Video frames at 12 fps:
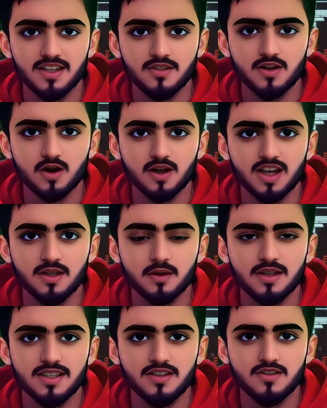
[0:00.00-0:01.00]
it's very
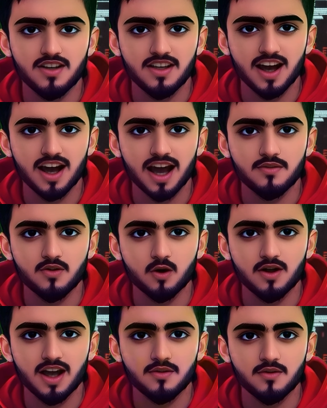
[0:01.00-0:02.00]
expensive and not
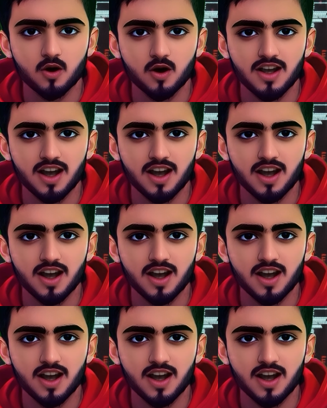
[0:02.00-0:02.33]
everyone can afford